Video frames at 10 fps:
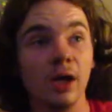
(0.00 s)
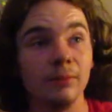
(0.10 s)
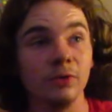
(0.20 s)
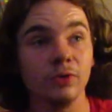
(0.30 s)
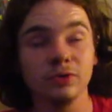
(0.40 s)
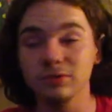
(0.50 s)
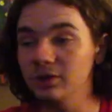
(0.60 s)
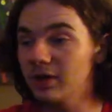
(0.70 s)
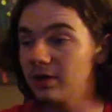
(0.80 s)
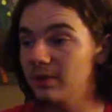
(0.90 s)
am going to
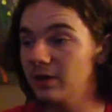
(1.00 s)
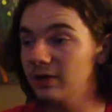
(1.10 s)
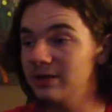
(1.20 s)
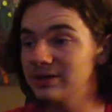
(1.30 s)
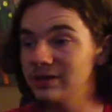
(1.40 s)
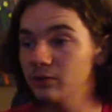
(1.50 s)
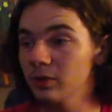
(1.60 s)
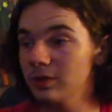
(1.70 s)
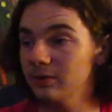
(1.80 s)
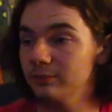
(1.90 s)
talk about is a
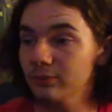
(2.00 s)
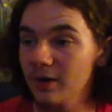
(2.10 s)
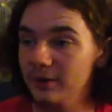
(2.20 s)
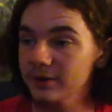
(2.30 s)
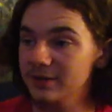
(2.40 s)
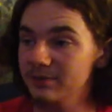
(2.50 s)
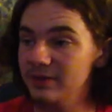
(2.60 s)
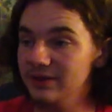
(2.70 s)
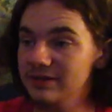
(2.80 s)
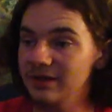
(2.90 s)
work in progress
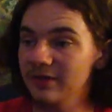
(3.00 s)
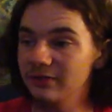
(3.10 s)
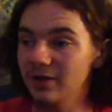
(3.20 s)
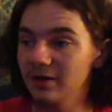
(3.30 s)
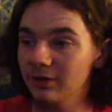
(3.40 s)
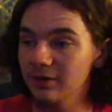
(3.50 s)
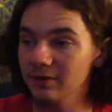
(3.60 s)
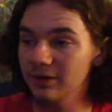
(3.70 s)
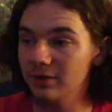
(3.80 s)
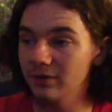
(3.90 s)
piece that I've got
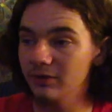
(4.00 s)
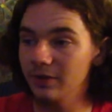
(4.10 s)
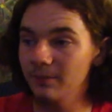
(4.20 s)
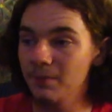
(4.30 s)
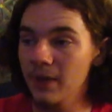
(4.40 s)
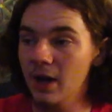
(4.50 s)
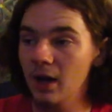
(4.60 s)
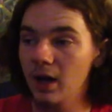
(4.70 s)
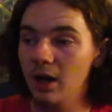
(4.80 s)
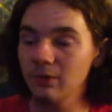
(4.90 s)
currently going.
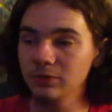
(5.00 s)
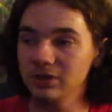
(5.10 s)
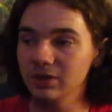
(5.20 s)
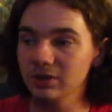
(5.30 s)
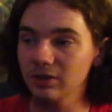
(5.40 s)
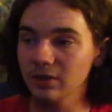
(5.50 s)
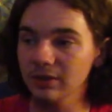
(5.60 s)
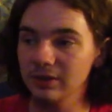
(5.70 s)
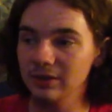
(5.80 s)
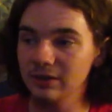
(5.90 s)
I'm just going to
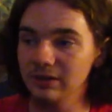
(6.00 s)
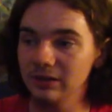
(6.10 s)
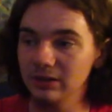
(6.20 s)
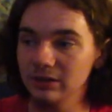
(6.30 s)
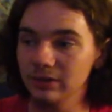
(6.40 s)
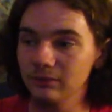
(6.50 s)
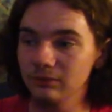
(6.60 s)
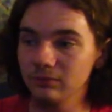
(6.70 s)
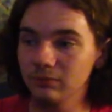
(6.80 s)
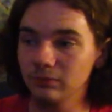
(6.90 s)
call it the
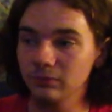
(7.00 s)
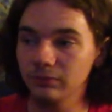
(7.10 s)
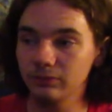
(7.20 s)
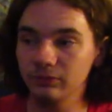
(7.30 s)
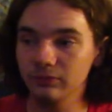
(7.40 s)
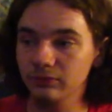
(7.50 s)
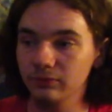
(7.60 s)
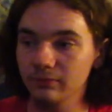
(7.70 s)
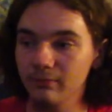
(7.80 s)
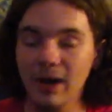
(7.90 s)

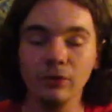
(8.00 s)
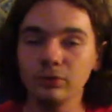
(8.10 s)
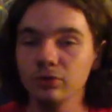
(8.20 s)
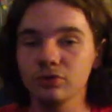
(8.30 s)
mountain